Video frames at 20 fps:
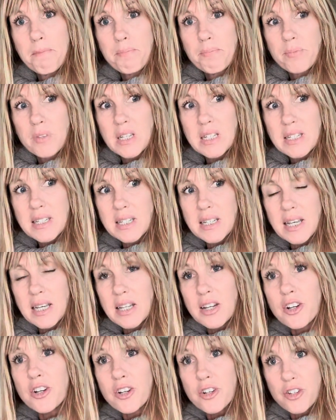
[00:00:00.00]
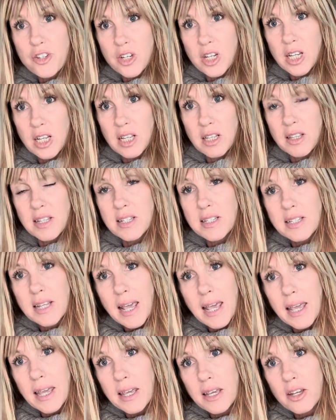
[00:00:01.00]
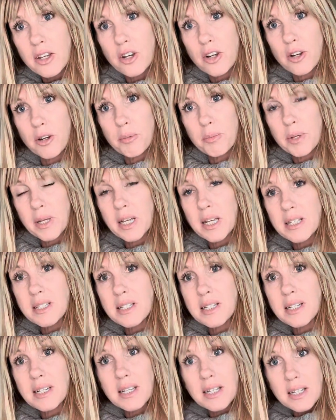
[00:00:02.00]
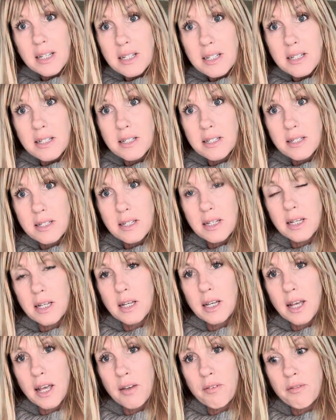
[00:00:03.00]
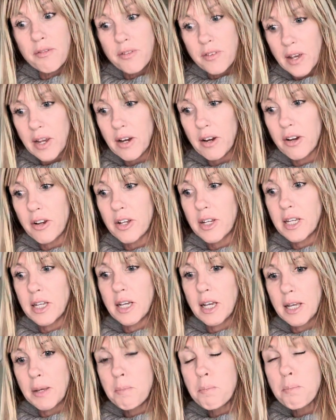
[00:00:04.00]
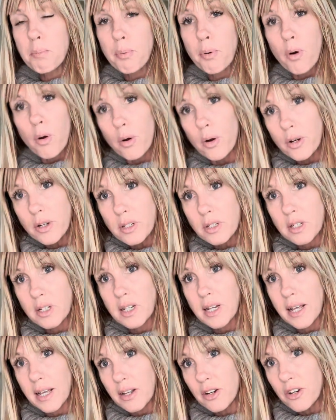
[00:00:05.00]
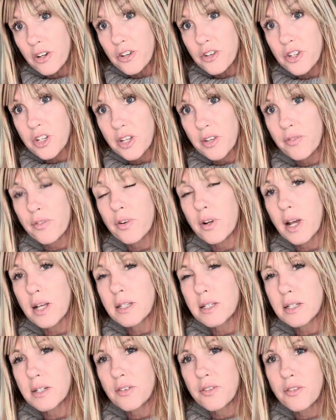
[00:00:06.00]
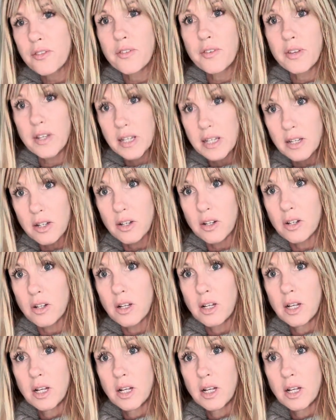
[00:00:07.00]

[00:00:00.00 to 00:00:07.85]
this energy, this anger, because it is a very important energy for us to feel.